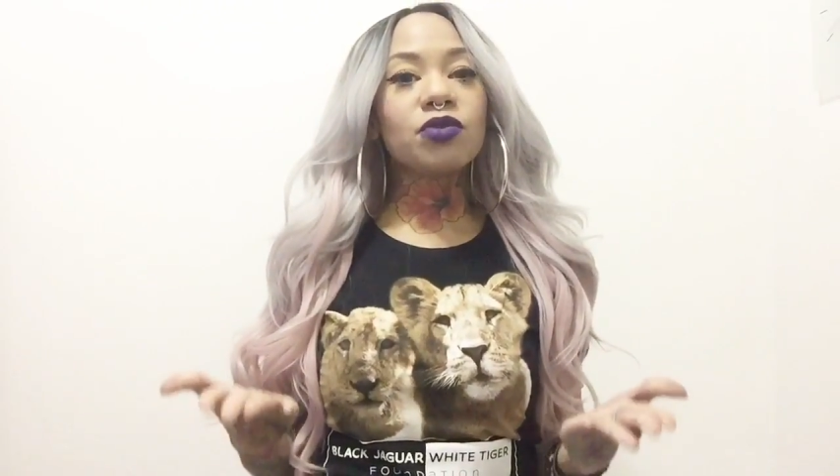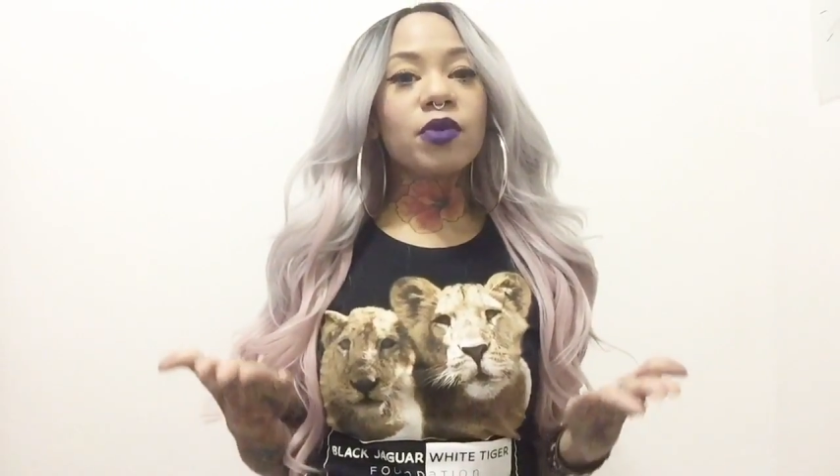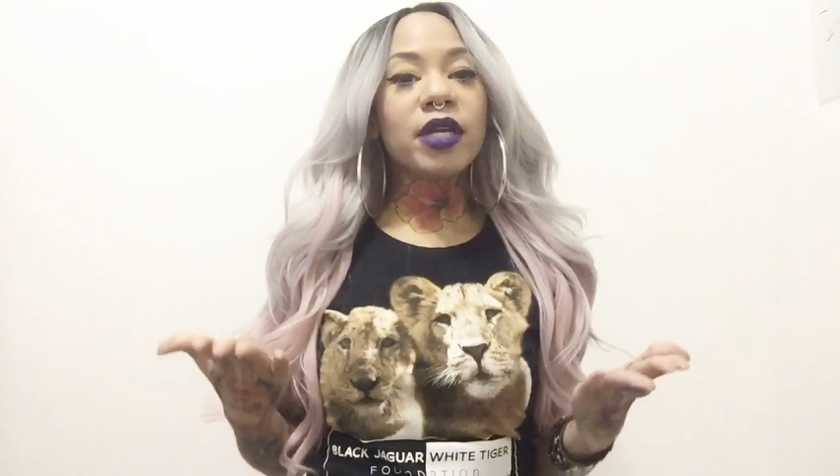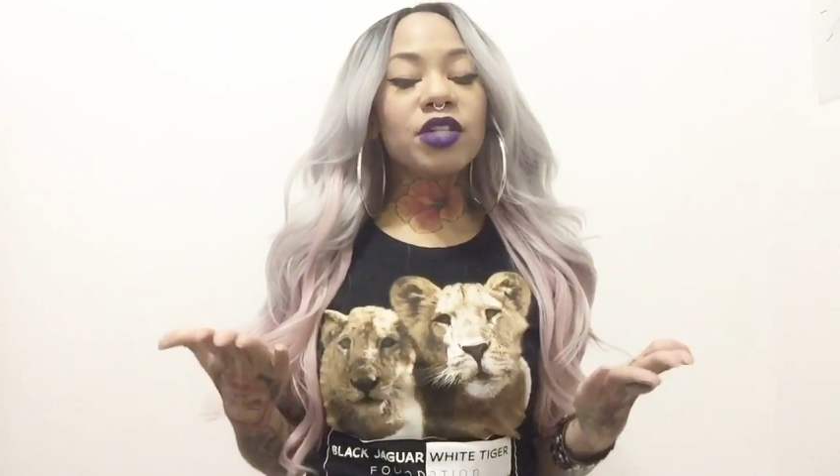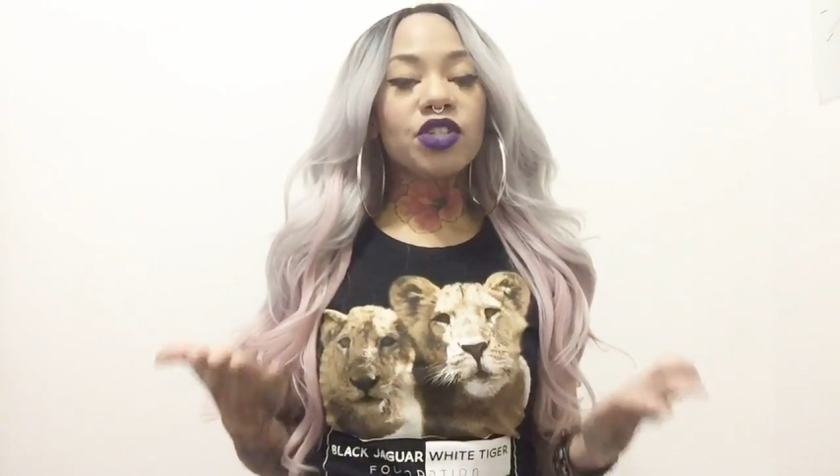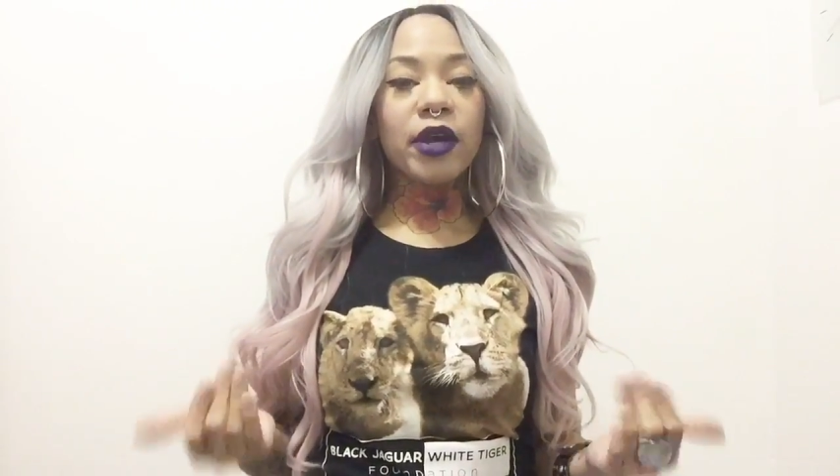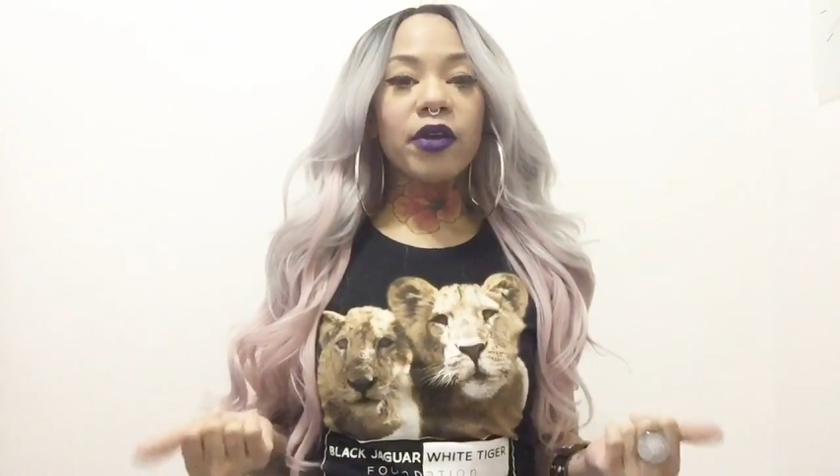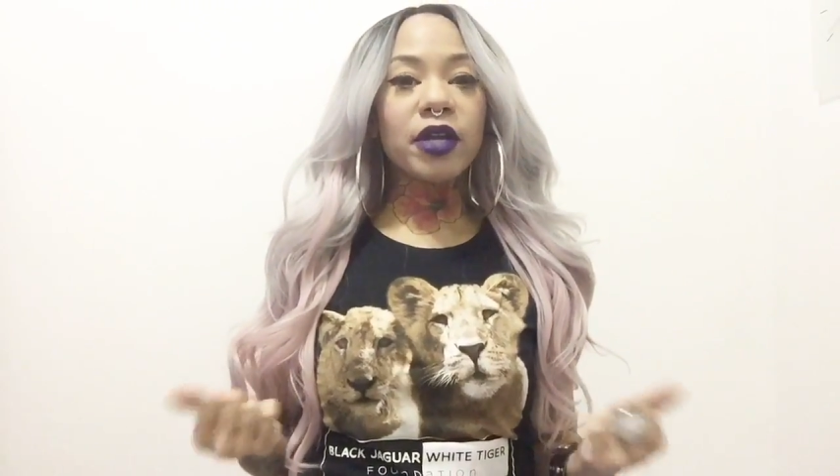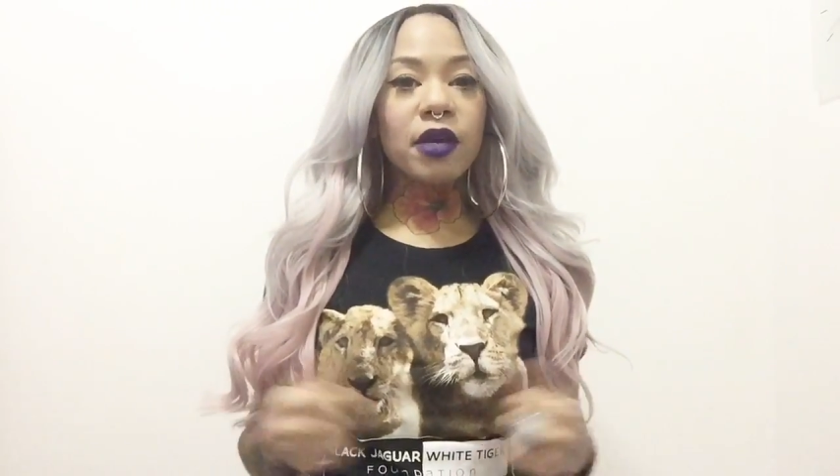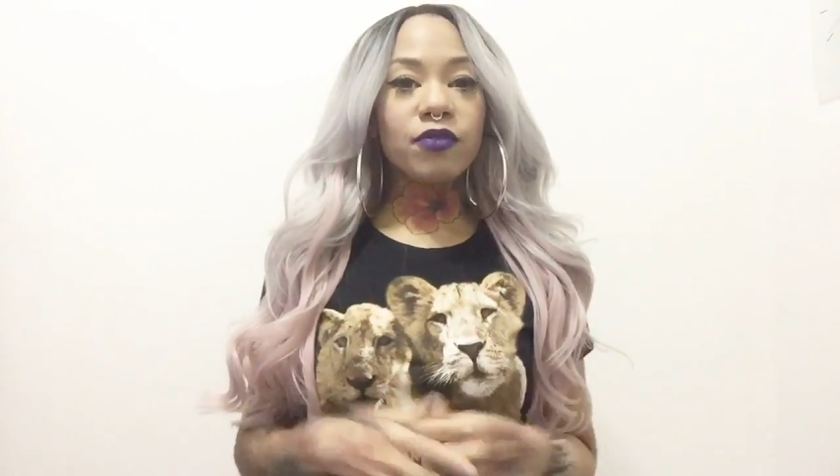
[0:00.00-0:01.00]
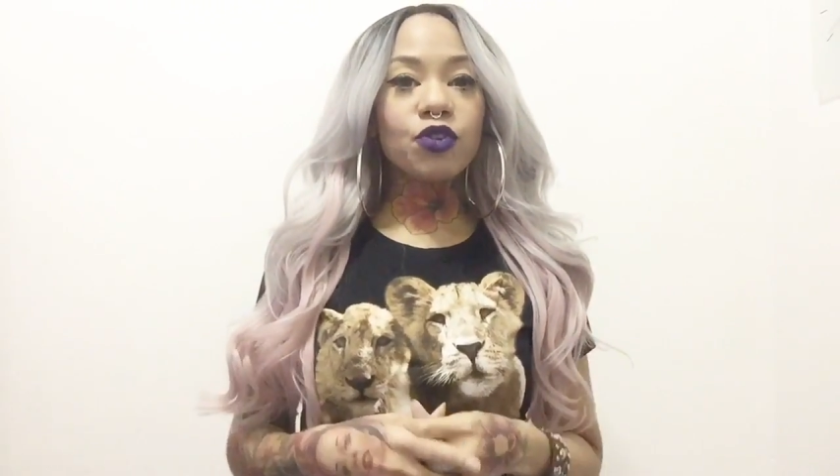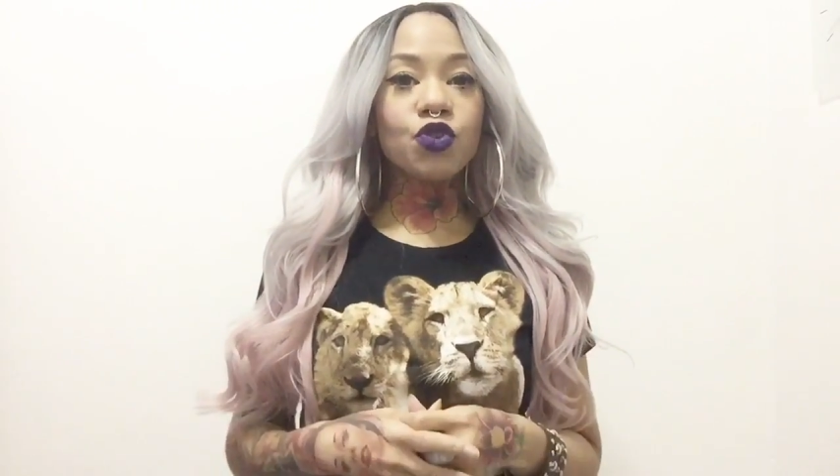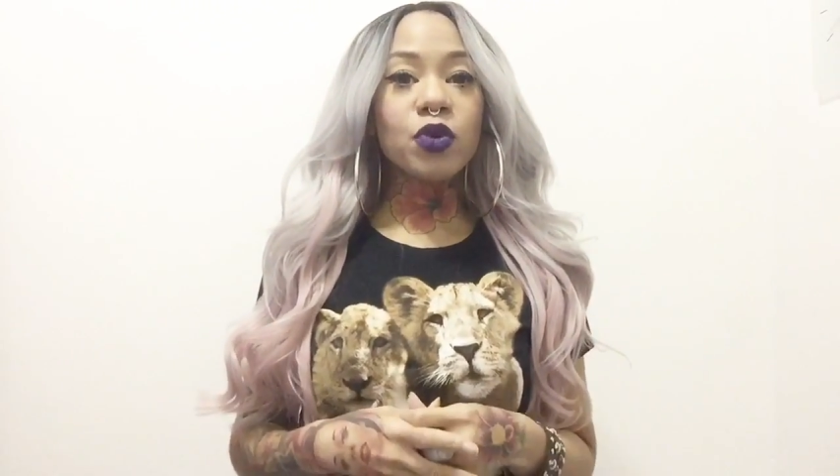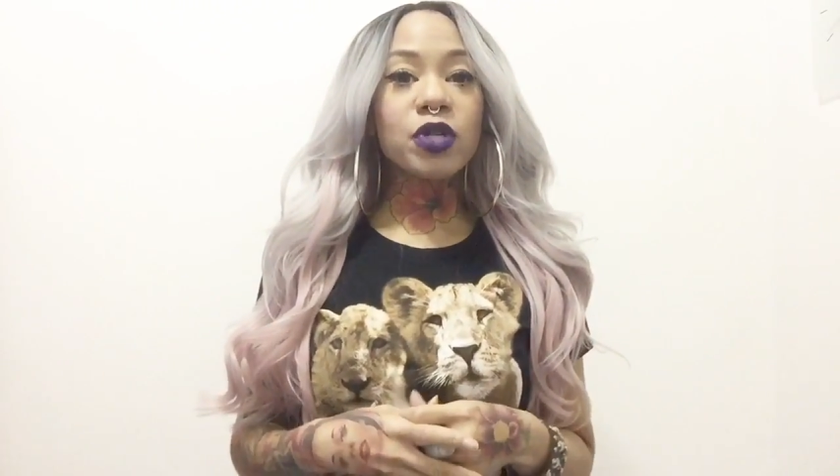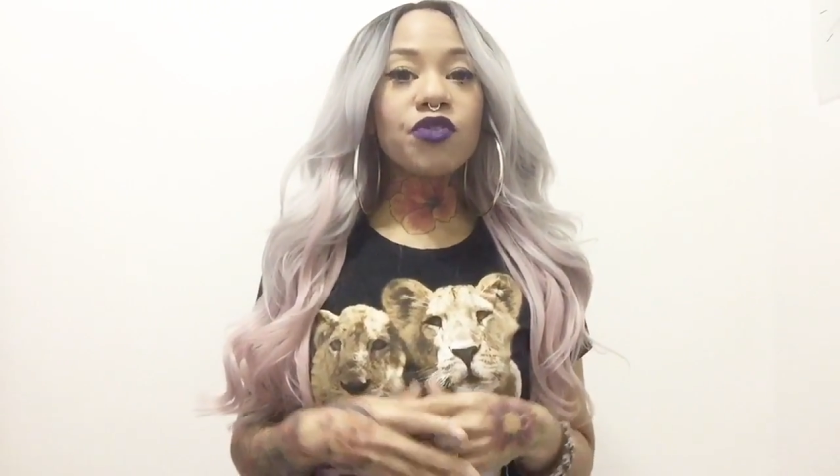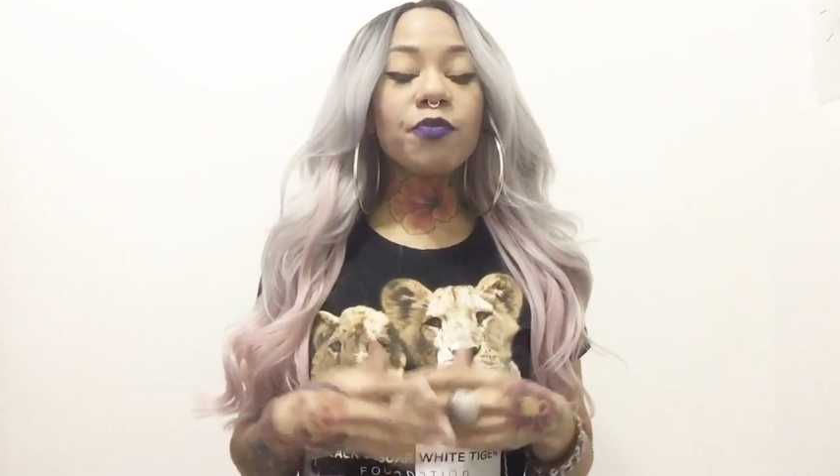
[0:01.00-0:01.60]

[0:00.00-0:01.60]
to a charity of your choice,